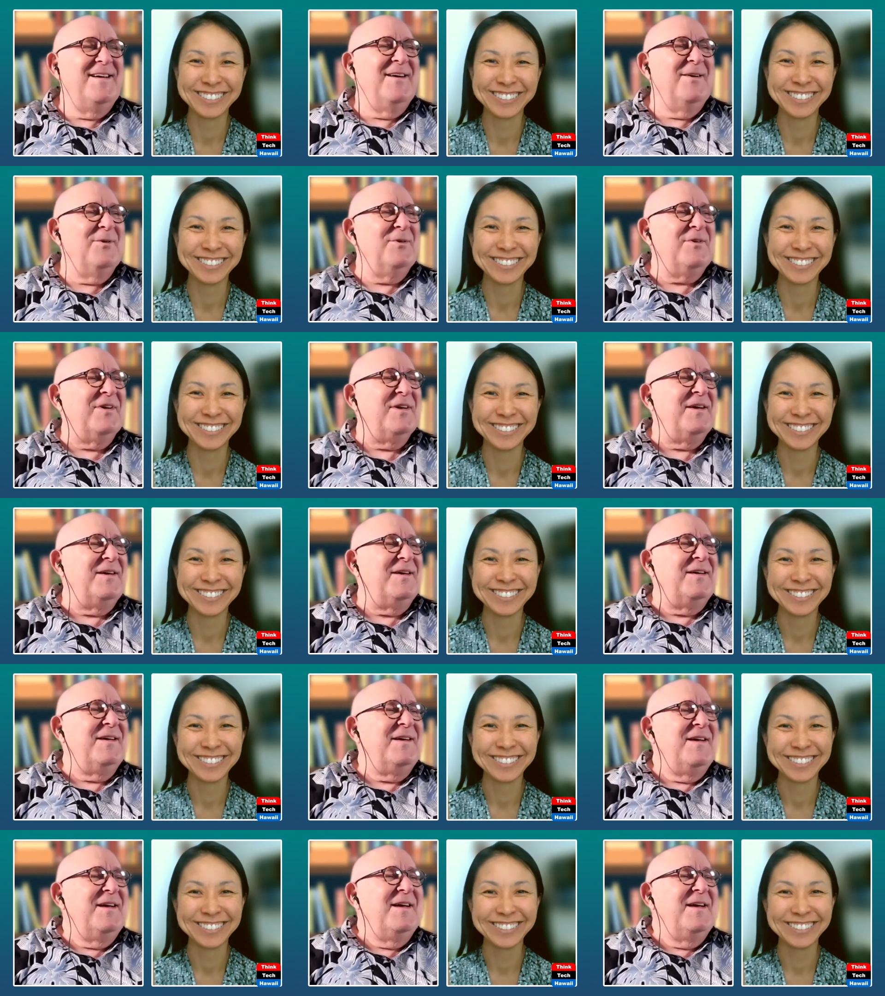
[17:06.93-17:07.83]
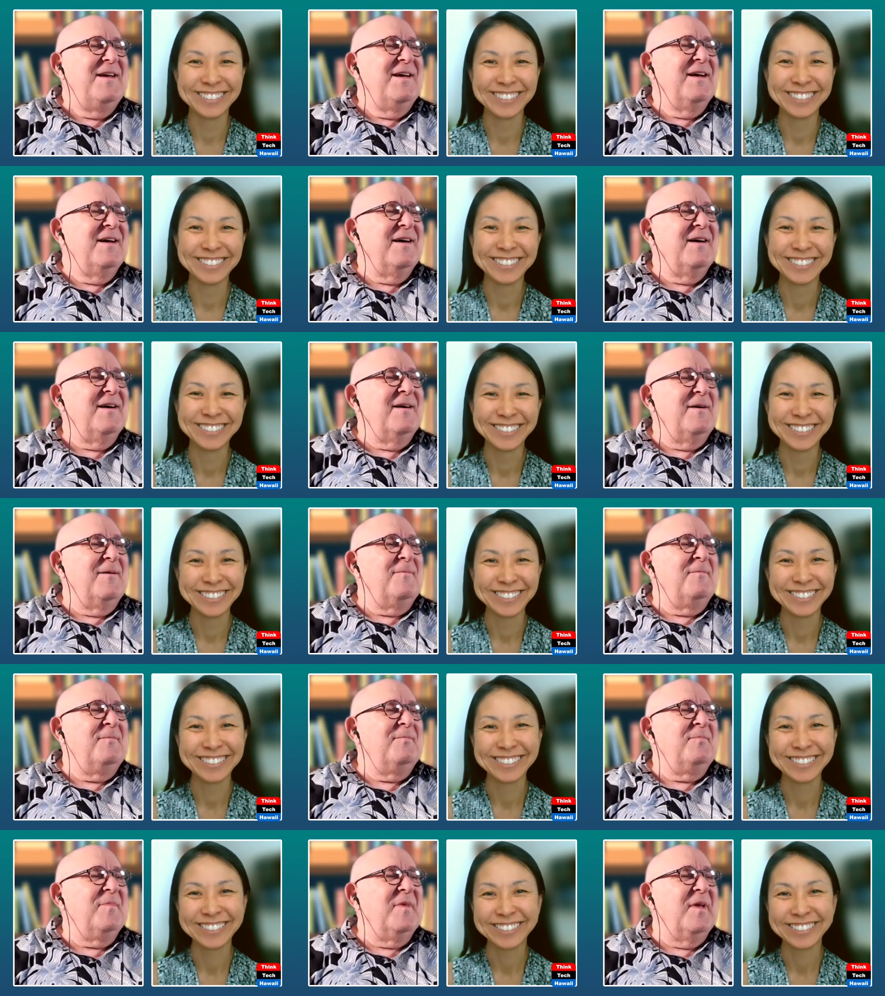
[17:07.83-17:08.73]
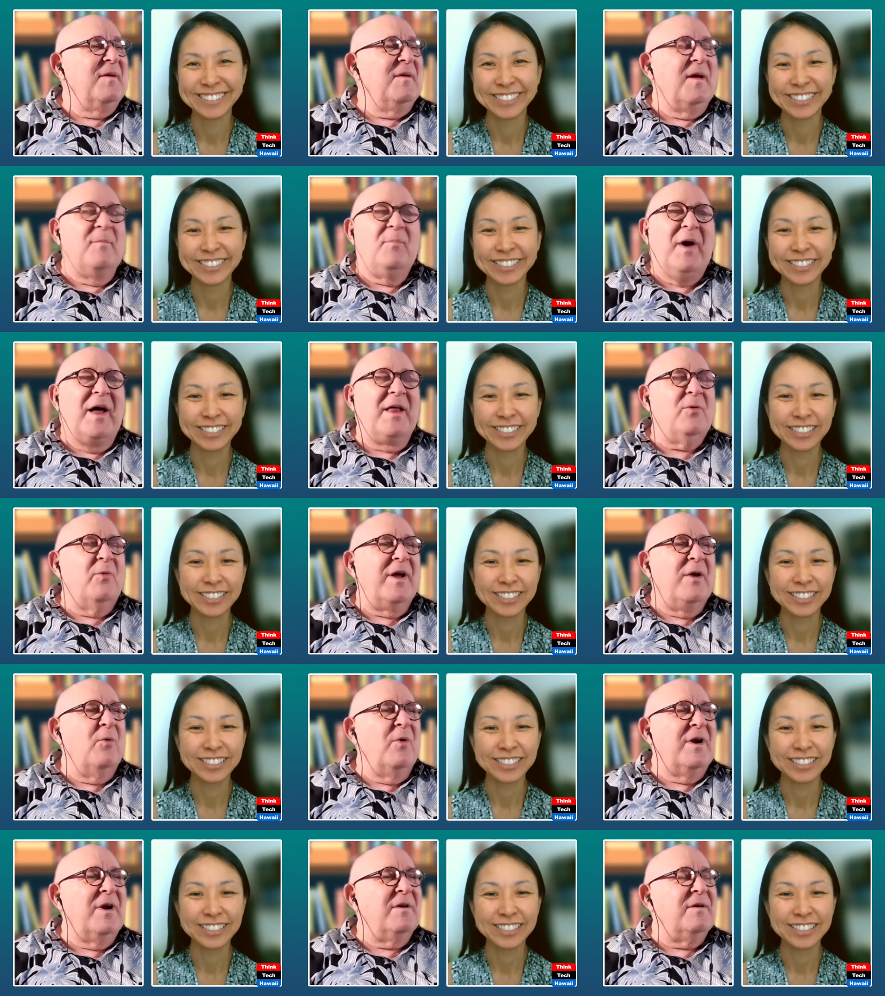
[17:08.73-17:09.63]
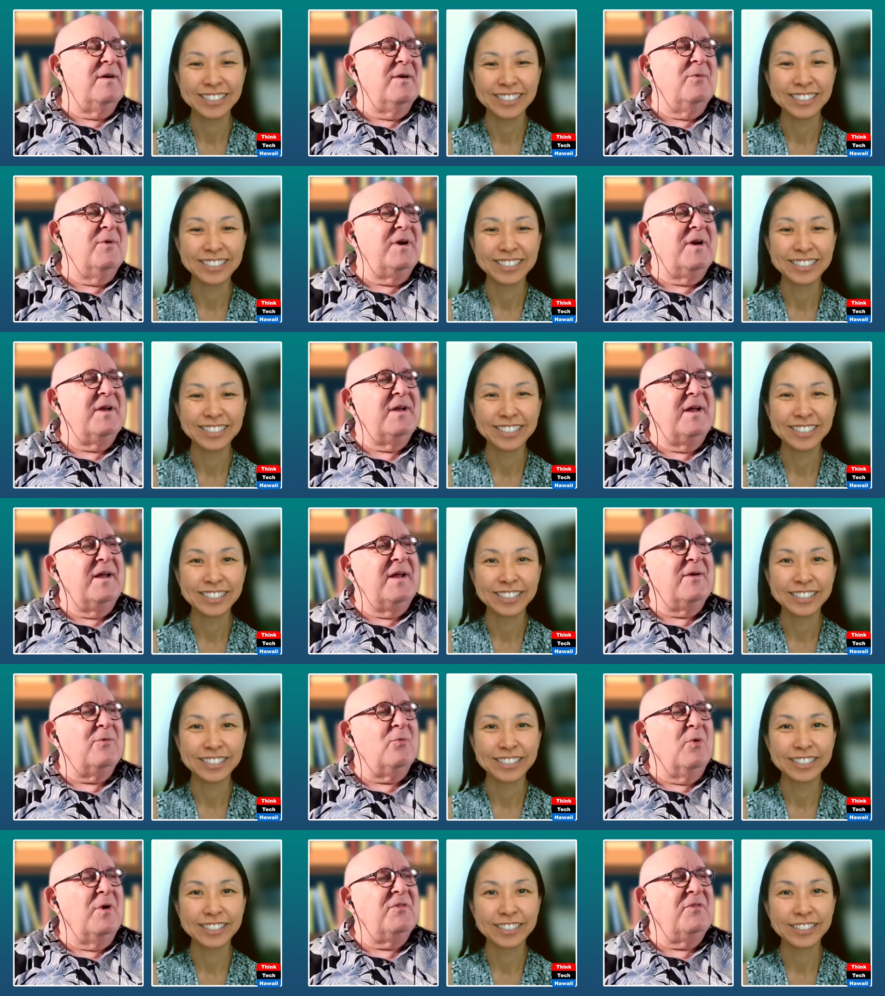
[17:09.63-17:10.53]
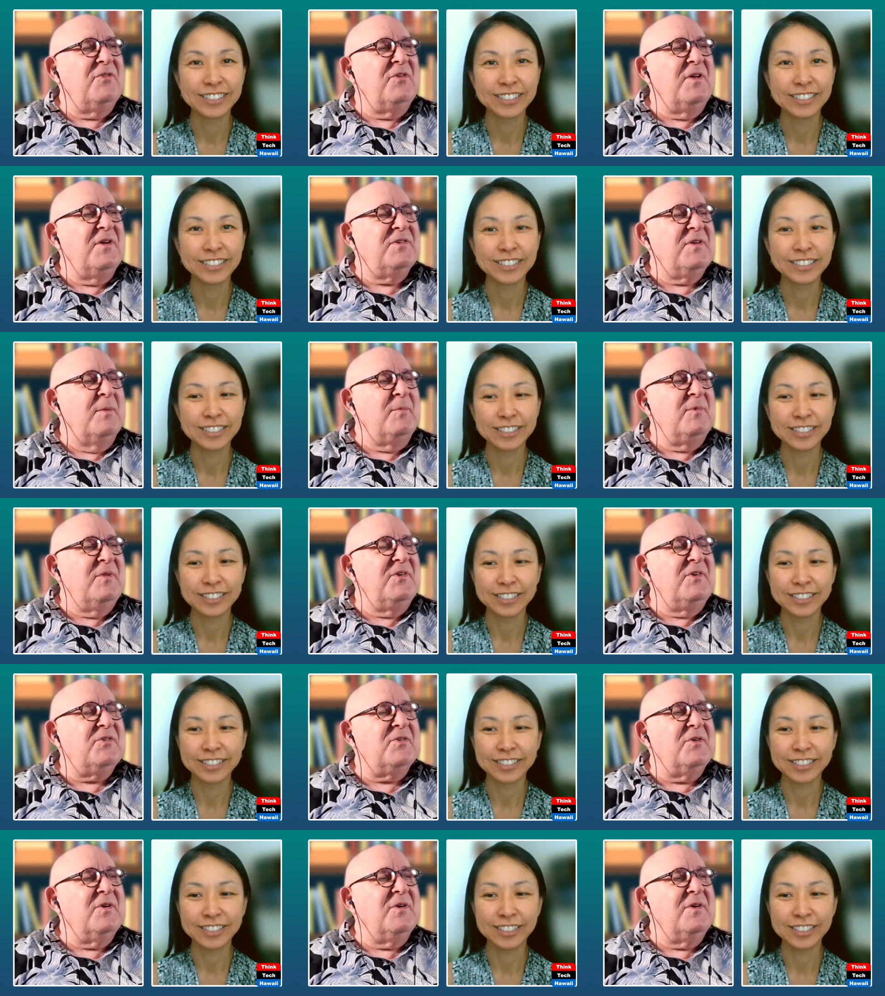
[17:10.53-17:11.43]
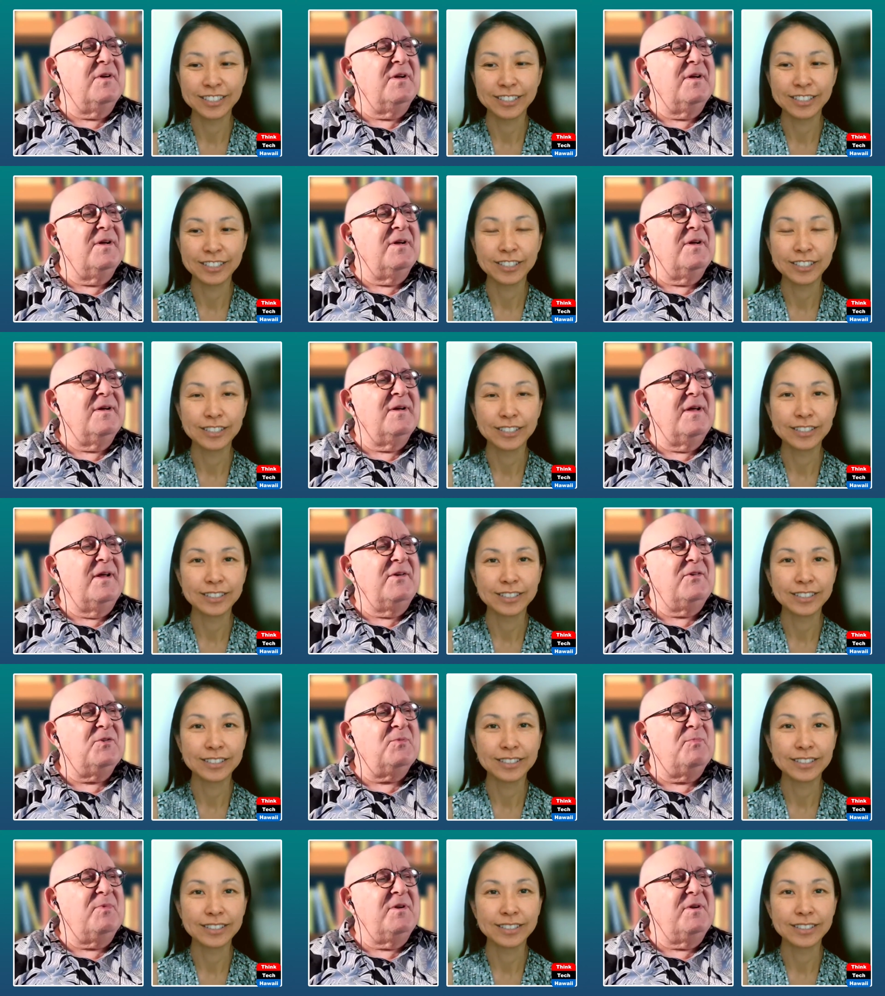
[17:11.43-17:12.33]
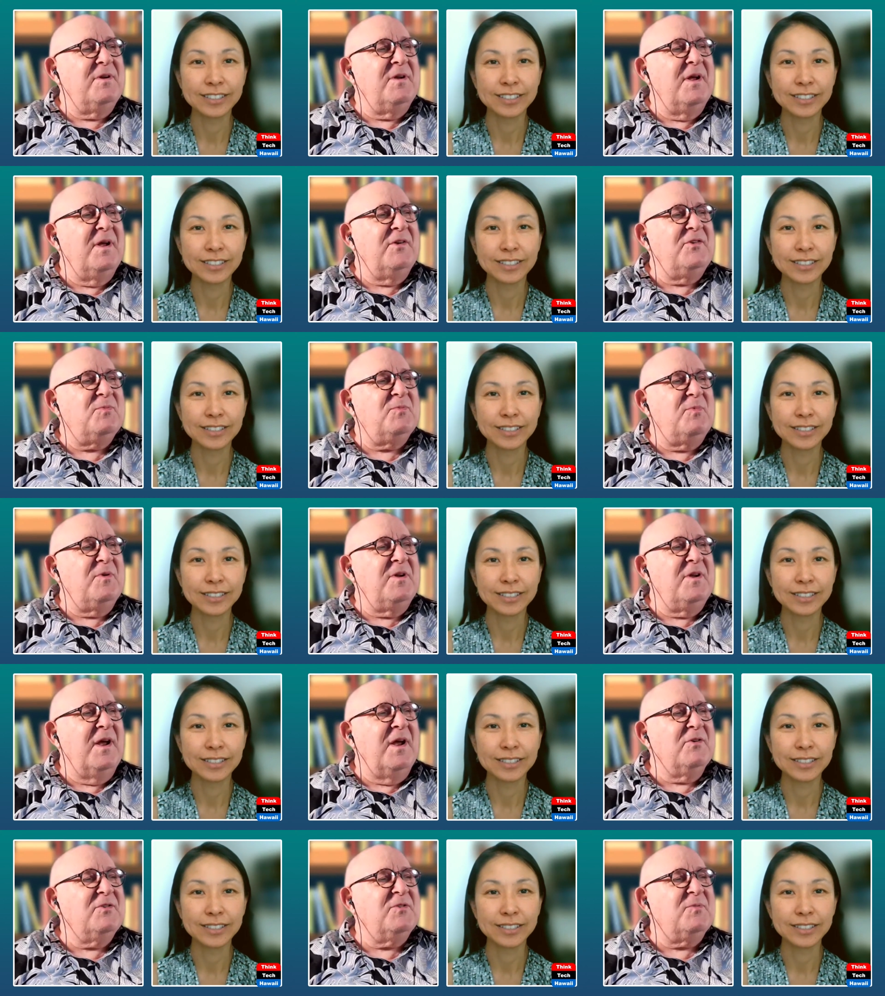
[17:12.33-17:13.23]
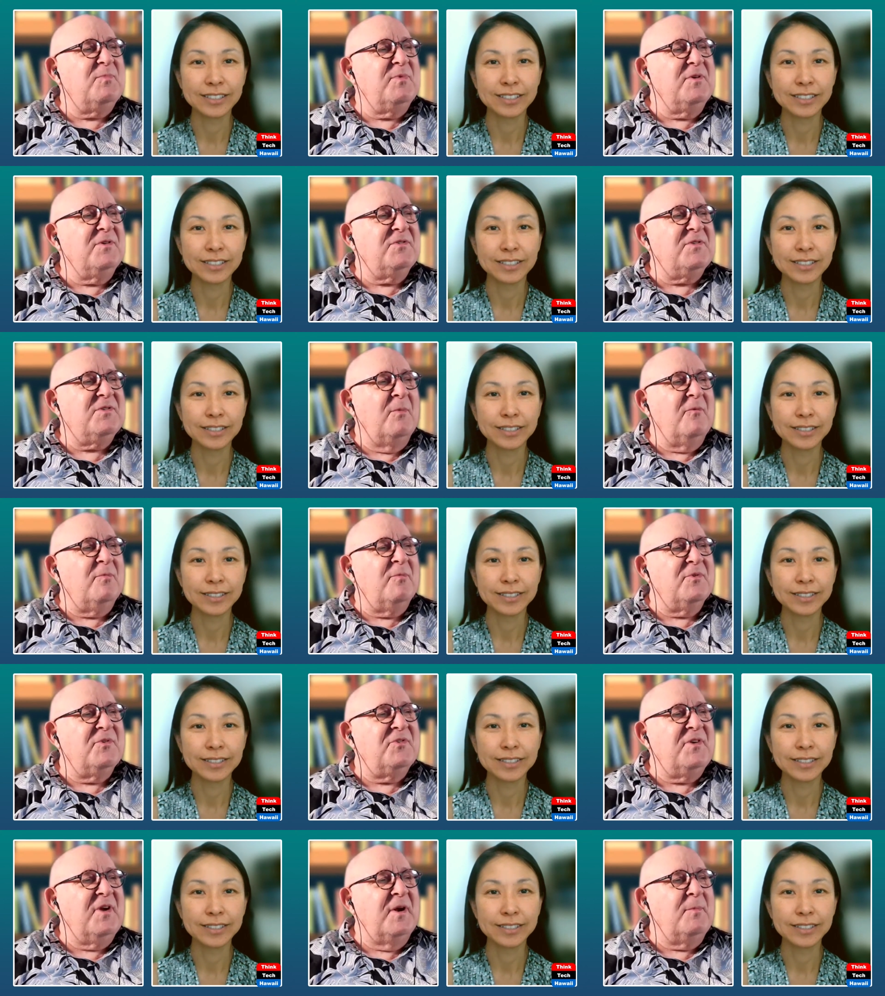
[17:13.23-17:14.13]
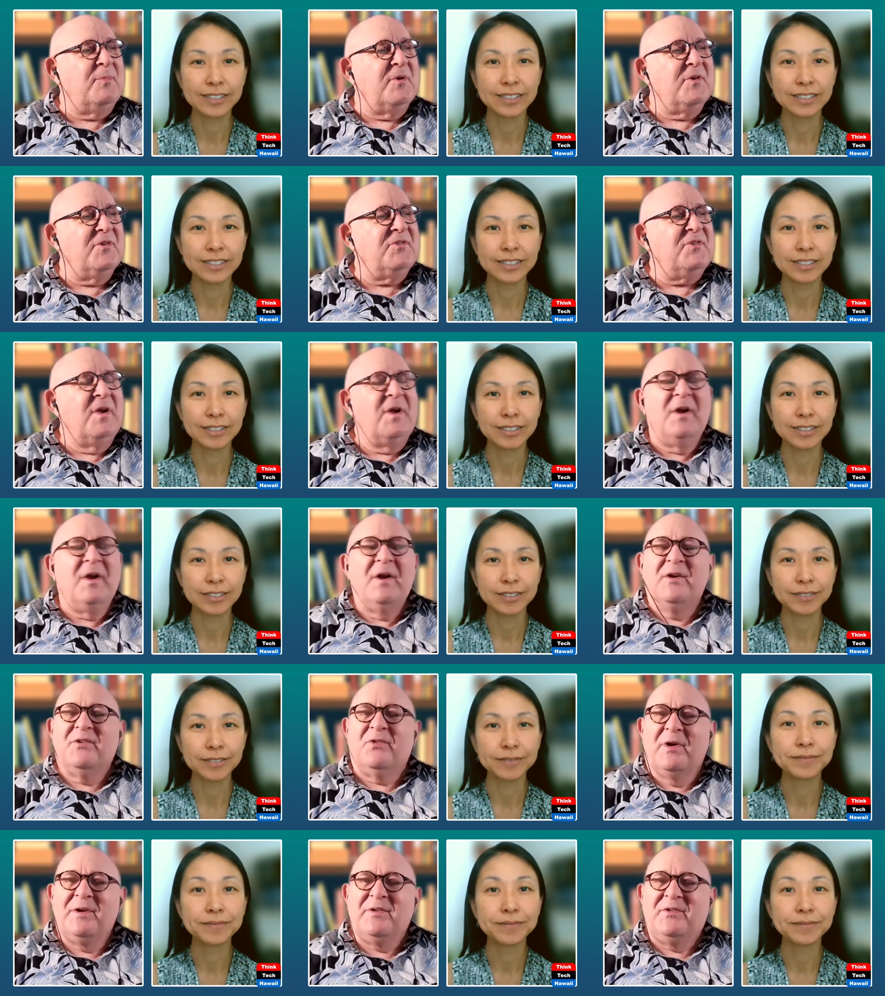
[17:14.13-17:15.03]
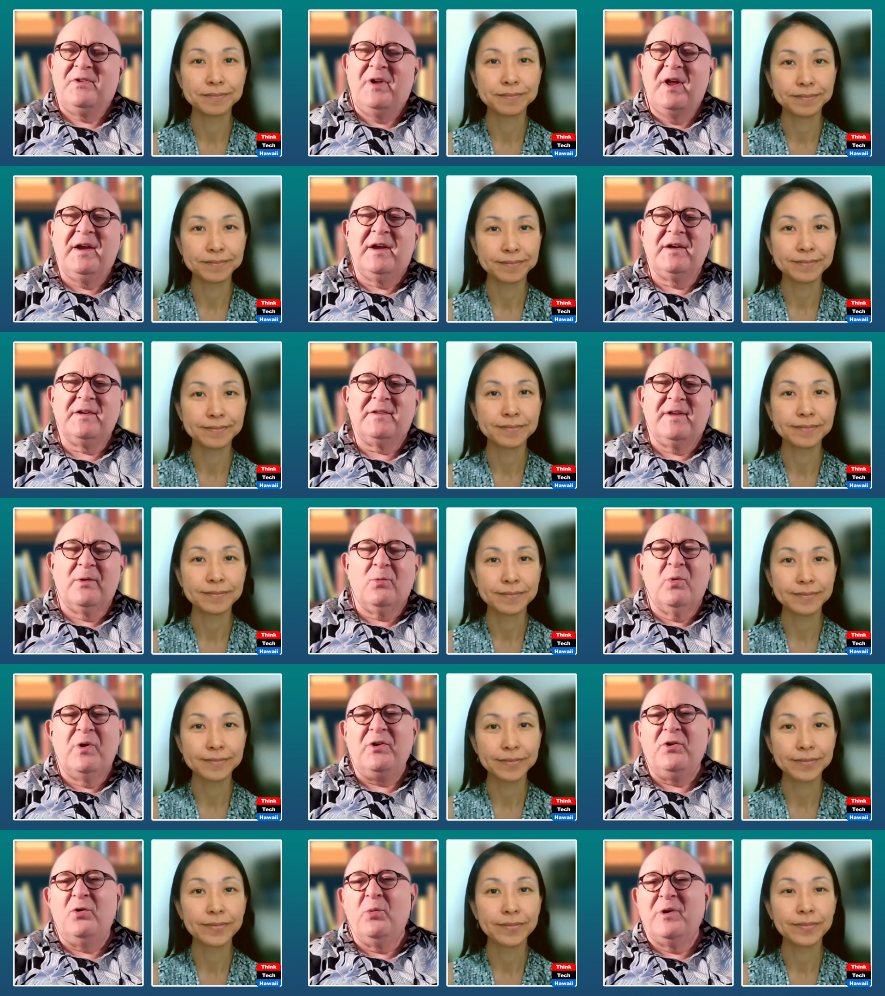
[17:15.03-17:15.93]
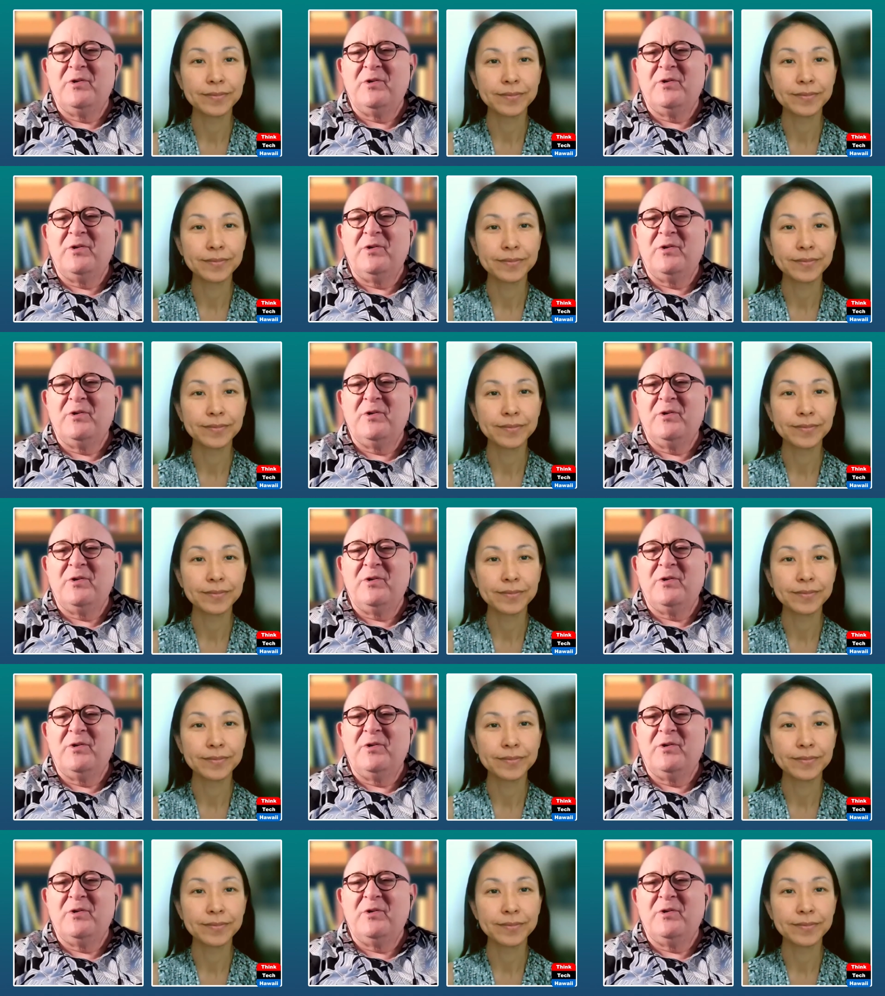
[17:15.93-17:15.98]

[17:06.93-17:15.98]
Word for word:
Speaker 1: Okay. By the way, I want to add one thing. Some of these are HB House bills, some of them are Senate bills. So I take it that when you